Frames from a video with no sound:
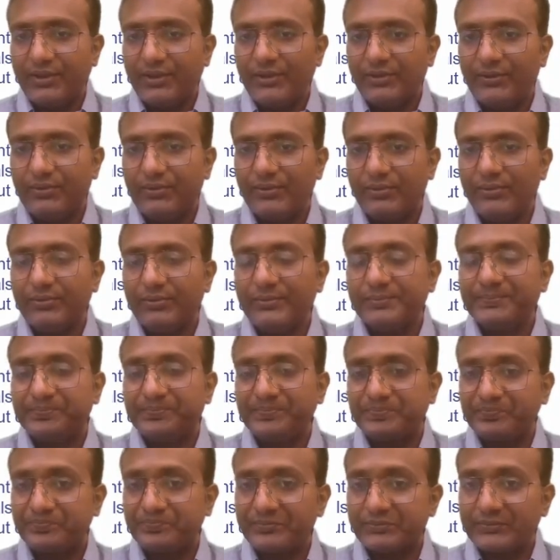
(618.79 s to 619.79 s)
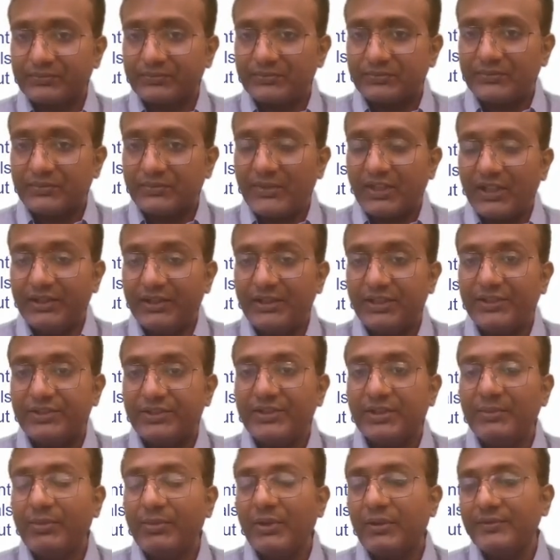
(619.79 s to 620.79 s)
So the
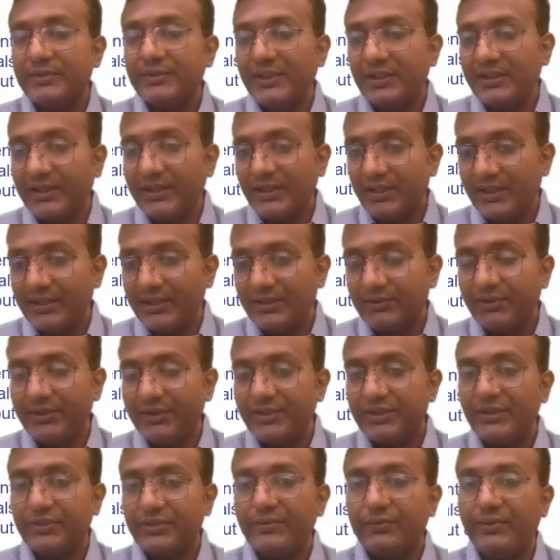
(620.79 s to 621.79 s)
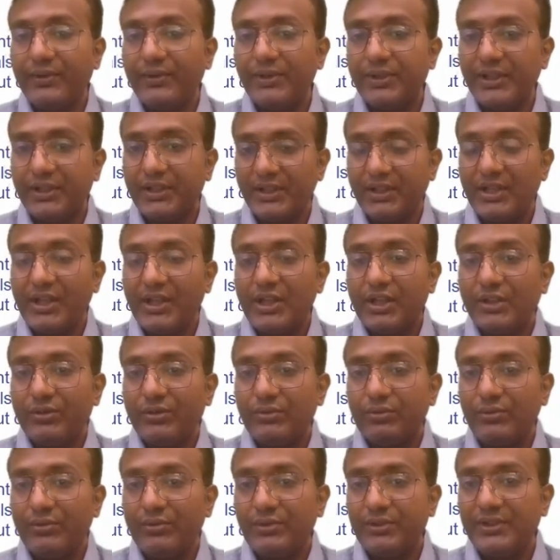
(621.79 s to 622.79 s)
sum of the current which is flowing
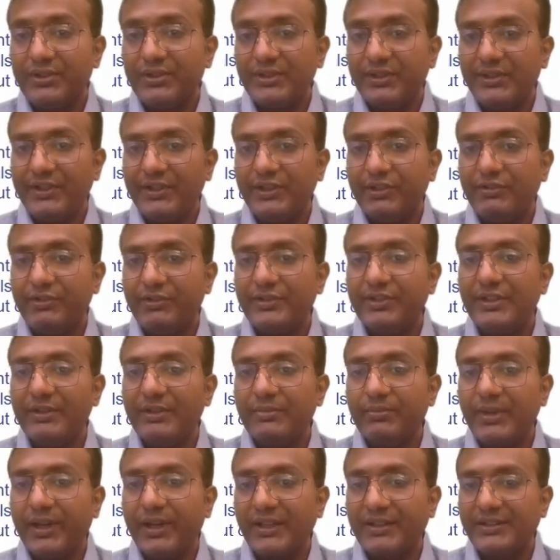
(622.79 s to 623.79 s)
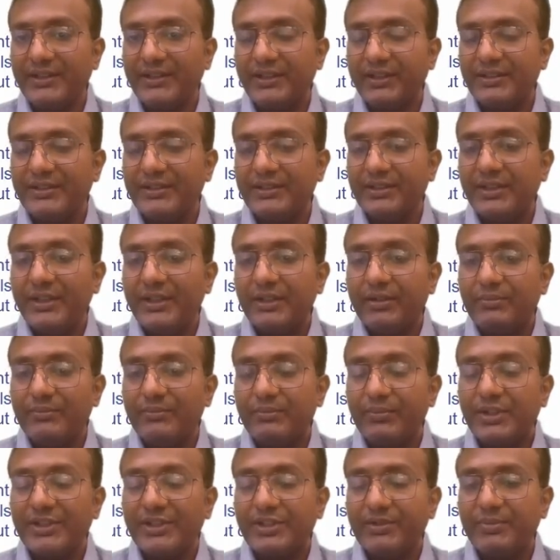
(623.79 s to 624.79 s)
through these individual branches
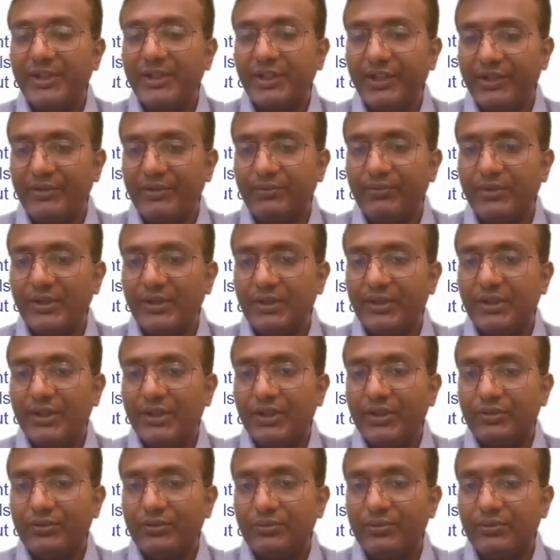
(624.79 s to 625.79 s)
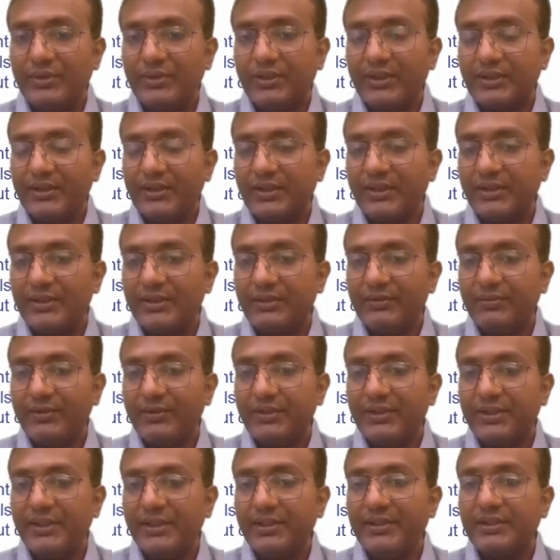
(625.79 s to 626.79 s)
must be equal to the current
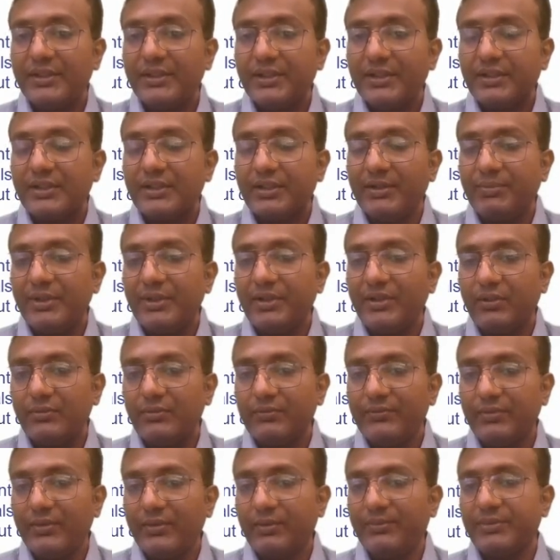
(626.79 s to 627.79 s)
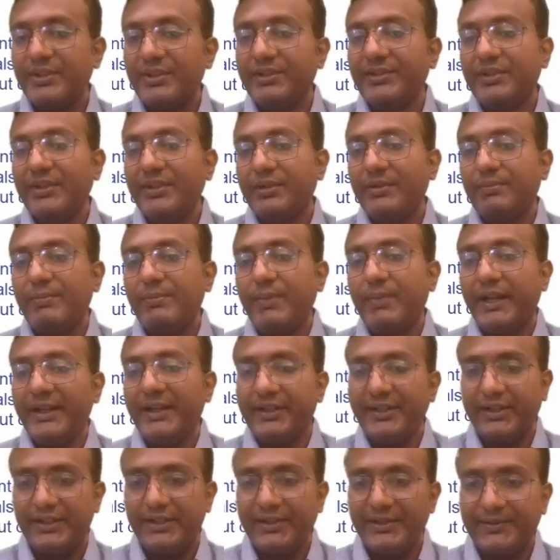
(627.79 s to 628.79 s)
which is coming out from this
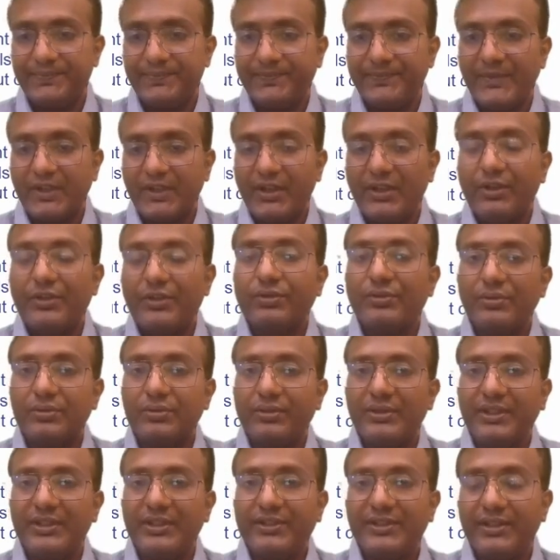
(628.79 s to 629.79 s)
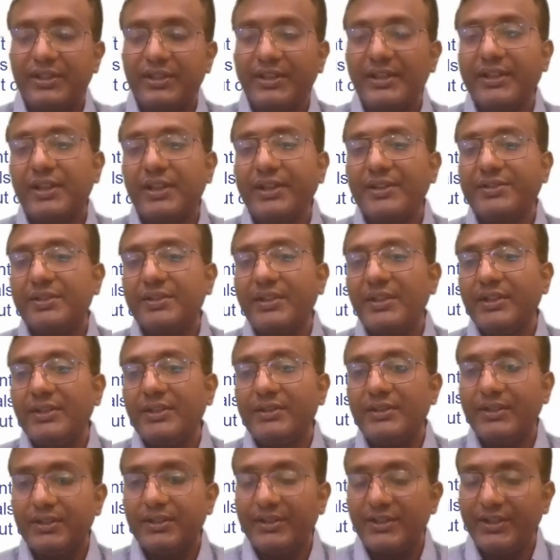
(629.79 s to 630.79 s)
battery. So this indicates
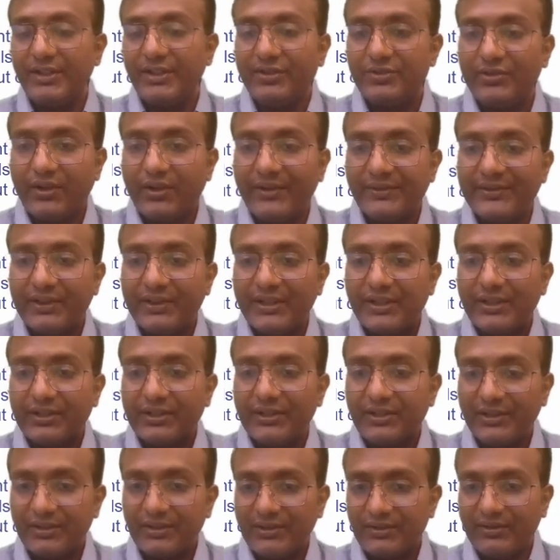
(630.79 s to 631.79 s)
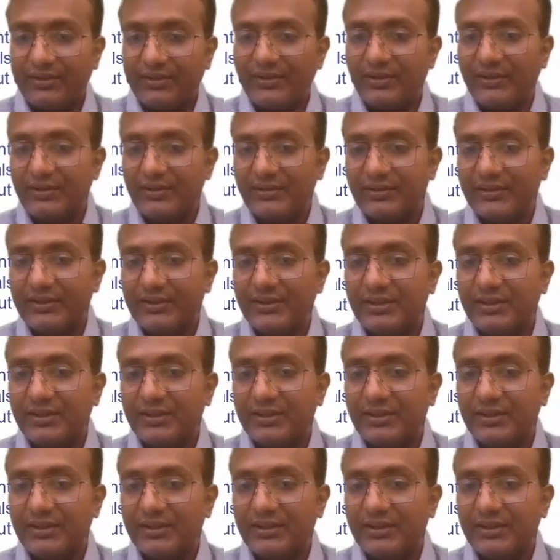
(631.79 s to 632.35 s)
the Kirchhoff's current law.